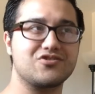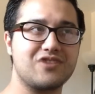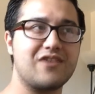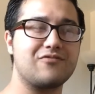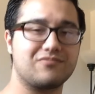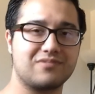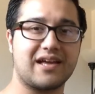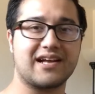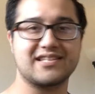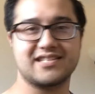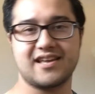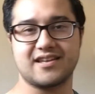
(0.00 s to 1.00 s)
Dre, like
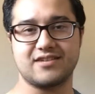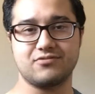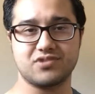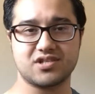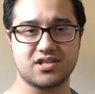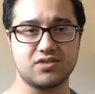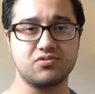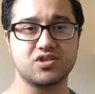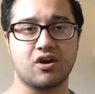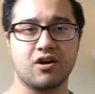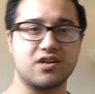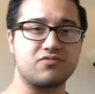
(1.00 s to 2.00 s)
I said, he
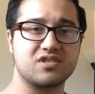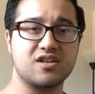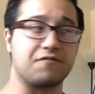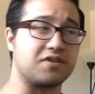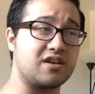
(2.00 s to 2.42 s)
was hard, he was tough.